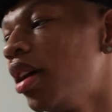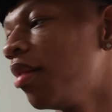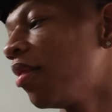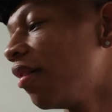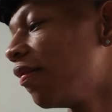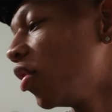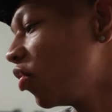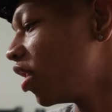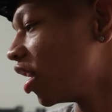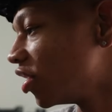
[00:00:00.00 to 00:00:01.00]
mad my
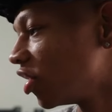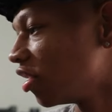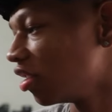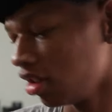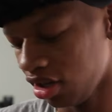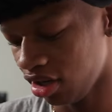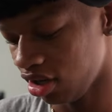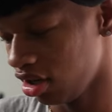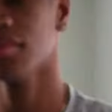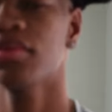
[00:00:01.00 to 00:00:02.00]
phone not
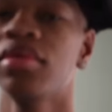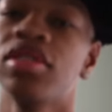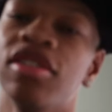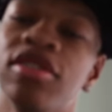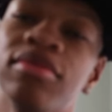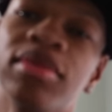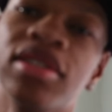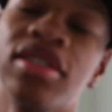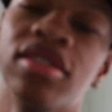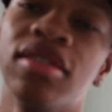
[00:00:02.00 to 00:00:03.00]
charged. Just throw this
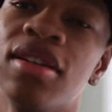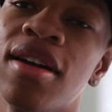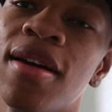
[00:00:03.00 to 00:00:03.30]
mug on.